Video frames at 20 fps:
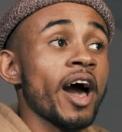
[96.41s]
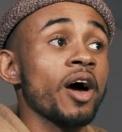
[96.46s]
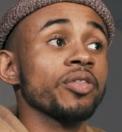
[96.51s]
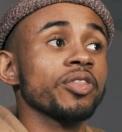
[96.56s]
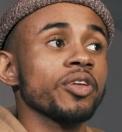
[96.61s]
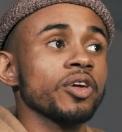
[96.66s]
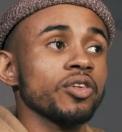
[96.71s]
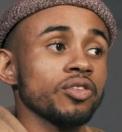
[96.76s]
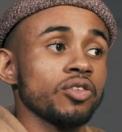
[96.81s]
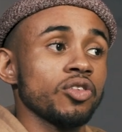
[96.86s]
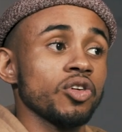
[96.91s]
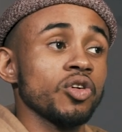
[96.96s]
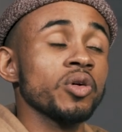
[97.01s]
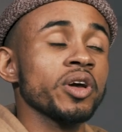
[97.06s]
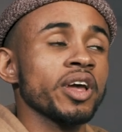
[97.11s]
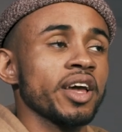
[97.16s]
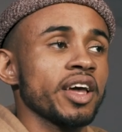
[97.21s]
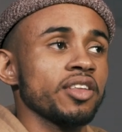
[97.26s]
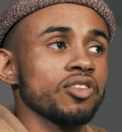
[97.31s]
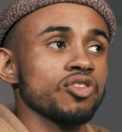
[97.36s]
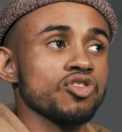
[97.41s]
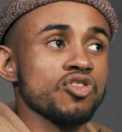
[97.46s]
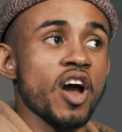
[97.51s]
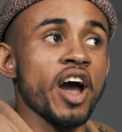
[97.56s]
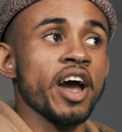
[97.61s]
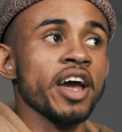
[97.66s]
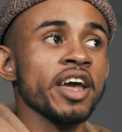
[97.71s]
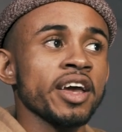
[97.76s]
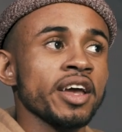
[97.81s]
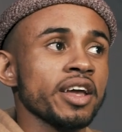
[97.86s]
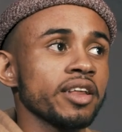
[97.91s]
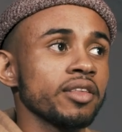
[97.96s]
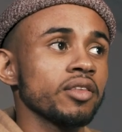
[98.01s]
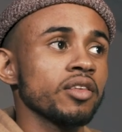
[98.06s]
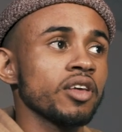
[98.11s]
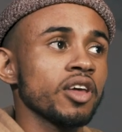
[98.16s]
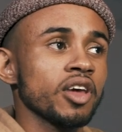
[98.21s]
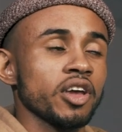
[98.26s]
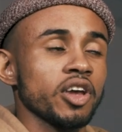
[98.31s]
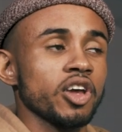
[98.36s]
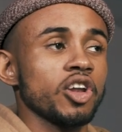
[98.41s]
out there doing and trying and,